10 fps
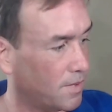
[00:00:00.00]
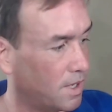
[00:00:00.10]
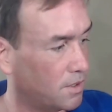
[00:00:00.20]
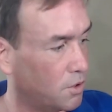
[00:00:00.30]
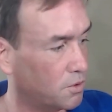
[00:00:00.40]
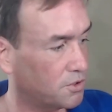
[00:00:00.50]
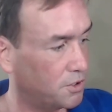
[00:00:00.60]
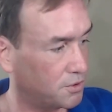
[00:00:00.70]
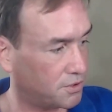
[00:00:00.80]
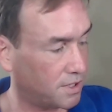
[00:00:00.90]
Google's
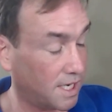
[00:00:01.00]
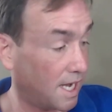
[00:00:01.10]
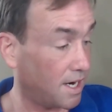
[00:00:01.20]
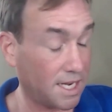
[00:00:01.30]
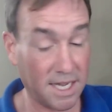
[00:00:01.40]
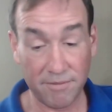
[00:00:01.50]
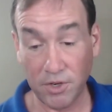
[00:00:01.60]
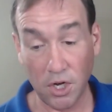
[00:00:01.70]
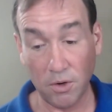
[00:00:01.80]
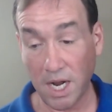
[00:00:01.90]
new. I have
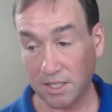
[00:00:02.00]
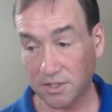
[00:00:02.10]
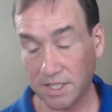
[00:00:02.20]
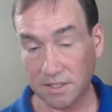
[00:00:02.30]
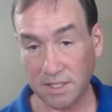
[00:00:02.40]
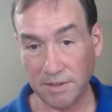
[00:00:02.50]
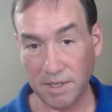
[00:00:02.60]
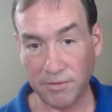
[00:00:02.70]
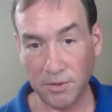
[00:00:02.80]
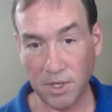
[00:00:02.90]
no knowledge of this.
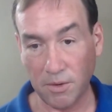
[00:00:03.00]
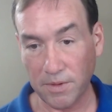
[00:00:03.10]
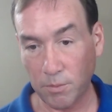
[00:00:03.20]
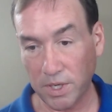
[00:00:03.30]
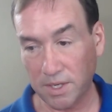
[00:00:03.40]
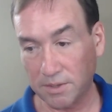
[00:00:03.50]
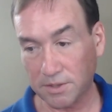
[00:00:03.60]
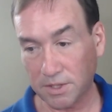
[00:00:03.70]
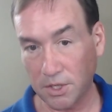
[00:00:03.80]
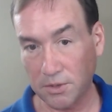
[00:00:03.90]
If you don't, then we can
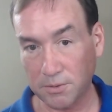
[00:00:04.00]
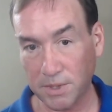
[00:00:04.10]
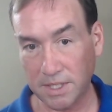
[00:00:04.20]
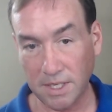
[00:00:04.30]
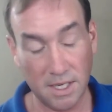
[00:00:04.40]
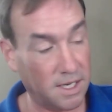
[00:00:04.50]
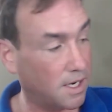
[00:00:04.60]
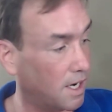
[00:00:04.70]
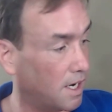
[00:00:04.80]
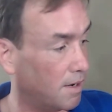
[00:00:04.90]
just close. But
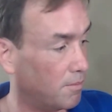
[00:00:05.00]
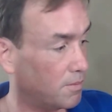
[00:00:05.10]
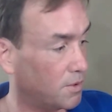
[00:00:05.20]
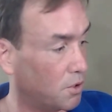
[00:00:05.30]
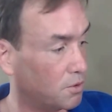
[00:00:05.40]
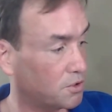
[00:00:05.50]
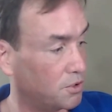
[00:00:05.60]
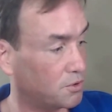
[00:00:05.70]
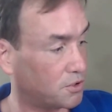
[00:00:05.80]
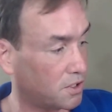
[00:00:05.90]
Google's
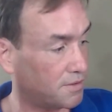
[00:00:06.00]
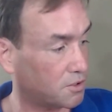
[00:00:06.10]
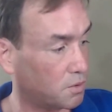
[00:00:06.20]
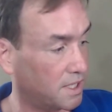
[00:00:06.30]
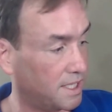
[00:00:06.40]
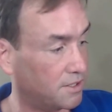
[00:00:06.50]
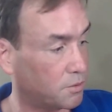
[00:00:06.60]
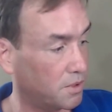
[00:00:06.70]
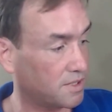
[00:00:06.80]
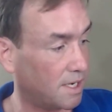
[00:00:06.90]
new service will ease
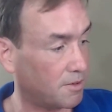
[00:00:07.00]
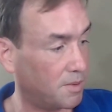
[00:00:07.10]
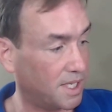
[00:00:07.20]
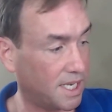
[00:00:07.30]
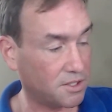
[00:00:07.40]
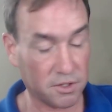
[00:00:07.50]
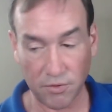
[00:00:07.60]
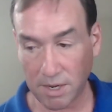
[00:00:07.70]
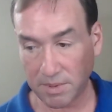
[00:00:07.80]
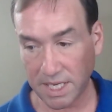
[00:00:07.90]
real-time communications for
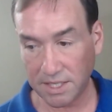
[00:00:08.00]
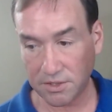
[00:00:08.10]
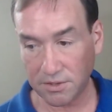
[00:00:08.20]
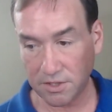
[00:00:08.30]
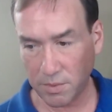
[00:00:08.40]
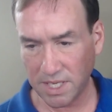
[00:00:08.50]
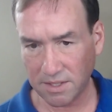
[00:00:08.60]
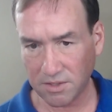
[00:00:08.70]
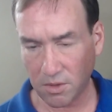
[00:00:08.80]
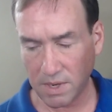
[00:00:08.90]
applications. Did we hit
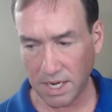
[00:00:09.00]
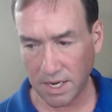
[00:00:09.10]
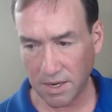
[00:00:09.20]
this already?